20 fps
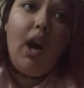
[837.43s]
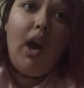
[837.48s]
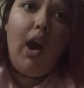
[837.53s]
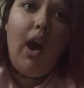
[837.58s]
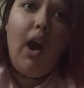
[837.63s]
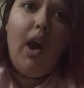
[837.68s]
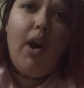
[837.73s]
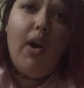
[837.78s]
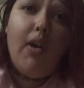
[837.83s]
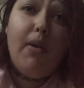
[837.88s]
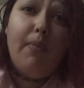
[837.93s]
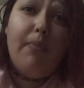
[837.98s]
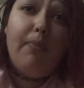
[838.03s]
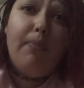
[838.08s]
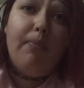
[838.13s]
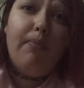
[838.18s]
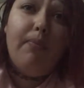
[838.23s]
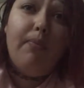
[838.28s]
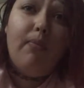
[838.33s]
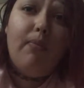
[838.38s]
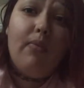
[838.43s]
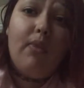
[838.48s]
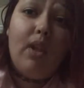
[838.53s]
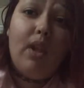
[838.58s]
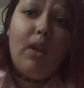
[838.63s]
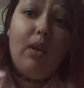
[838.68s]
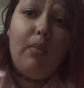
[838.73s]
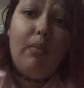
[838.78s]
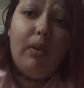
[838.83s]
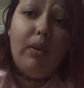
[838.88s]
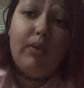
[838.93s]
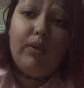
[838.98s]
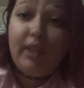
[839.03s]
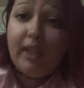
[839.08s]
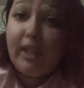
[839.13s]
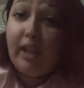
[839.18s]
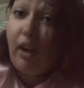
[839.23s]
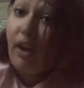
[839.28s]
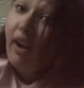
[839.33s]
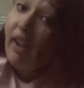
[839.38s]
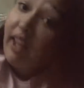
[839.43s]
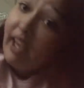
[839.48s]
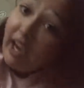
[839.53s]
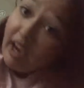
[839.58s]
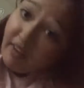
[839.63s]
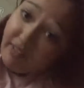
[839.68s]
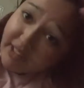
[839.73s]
But really all I have